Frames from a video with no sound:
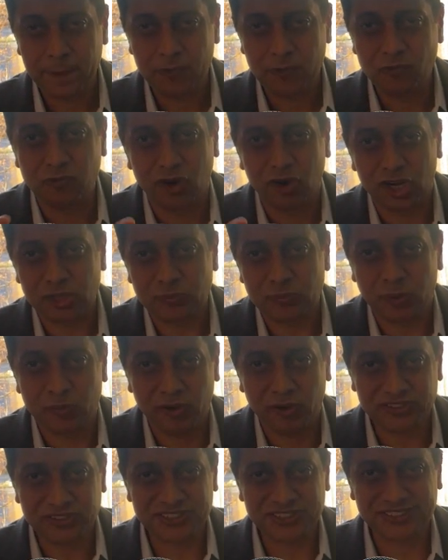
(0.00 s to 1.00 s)
volume of
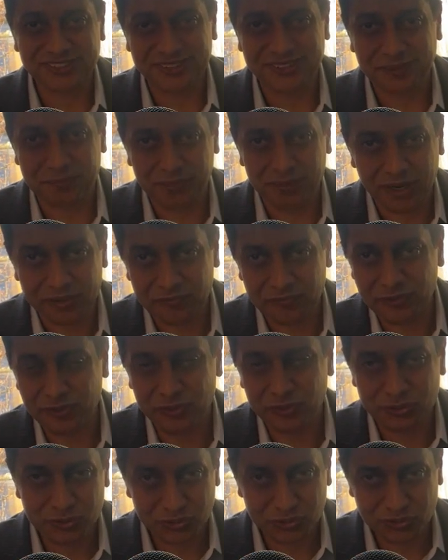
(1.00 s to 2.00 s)
oxygen in the blood,
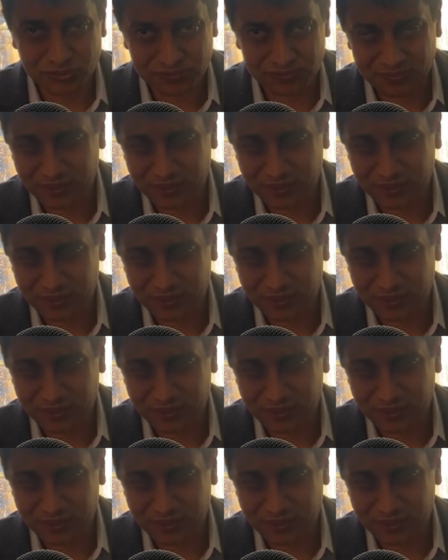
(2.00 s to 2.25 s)
VO2.